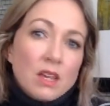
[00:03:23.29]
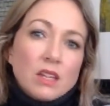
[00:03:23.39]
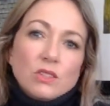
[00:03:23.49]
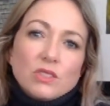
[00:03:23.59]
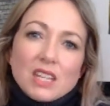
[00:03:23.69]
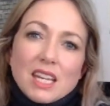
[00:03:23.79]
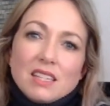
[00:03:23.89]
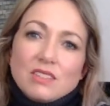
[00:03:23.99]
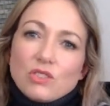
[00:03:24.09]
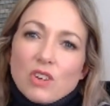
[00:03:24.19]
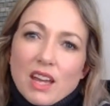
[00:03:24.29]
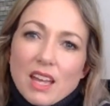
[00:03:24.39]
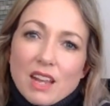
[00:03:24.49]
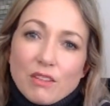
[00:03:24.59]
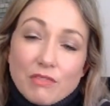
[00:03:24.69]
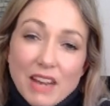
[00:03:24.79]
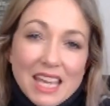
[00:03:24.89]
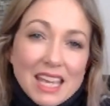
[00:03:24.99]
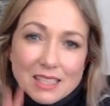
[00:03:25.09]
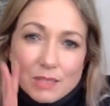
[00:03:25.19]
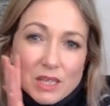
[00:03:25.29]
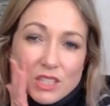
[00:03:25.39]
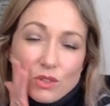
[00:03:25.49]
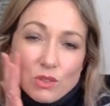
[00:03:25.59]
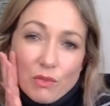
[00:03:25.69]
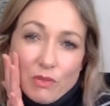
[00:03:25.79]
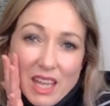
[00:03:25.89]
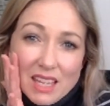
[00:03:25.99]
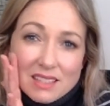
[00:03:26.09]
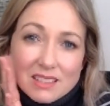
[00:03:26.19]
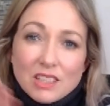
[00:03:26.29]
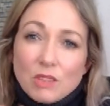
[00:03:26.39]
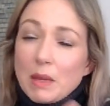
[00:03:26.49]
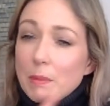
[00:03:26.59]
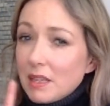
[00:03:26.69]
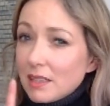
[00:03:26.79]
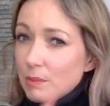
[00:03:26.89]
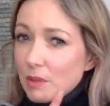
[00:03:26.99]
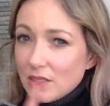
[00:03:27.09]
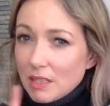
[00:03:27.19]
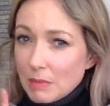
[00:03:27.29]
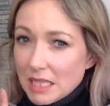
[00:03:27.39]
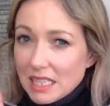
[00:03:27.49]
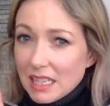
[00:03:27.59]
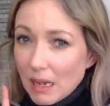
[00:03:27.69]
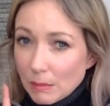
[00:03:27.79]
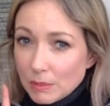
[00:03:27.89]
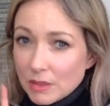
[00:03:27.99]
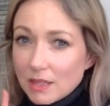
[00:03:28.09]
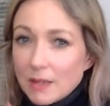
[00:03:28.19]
Your skin is dry and flaky, especially on your face. You may be experiencing bleeding gums,